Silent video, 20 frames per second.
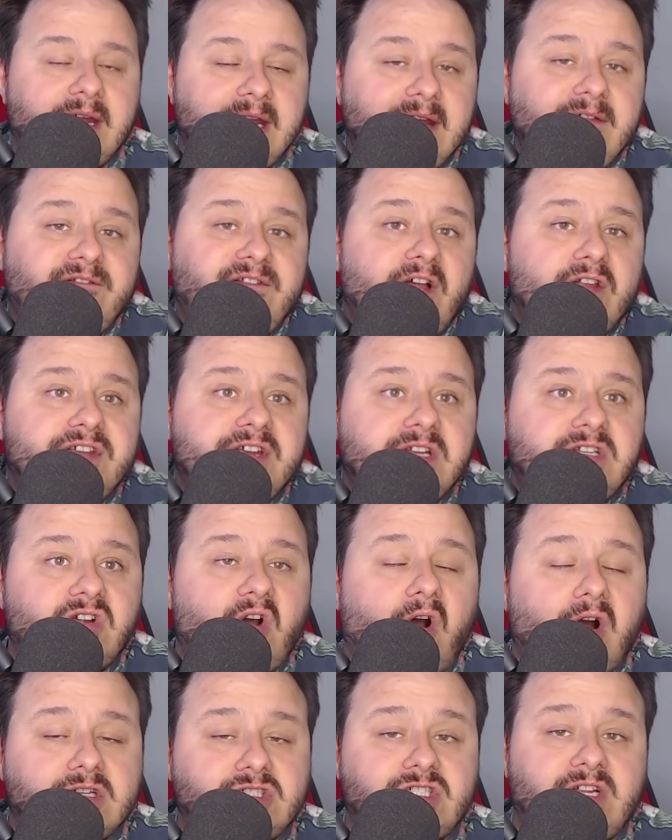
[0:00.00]
He felt he
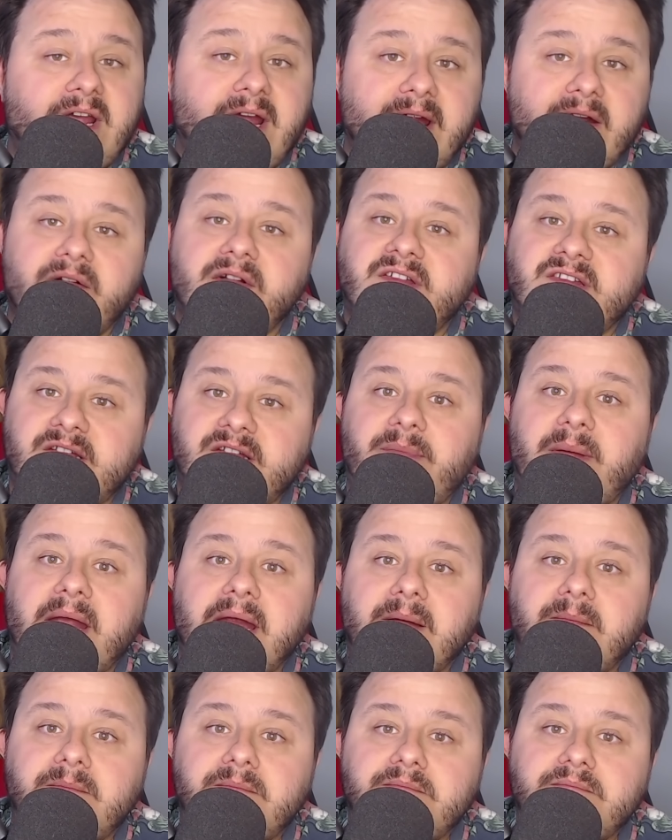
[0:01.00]
dodged the Harris
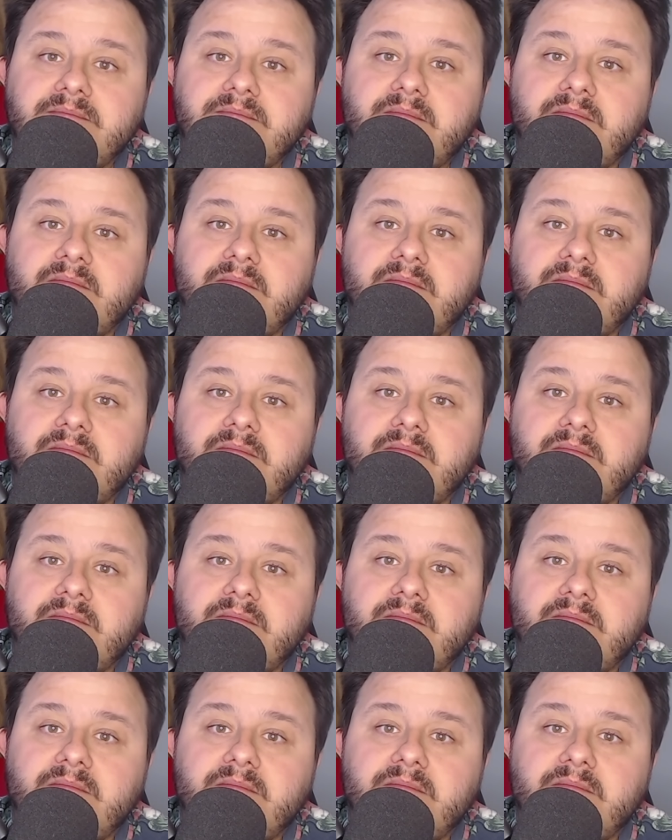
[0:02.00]
debate,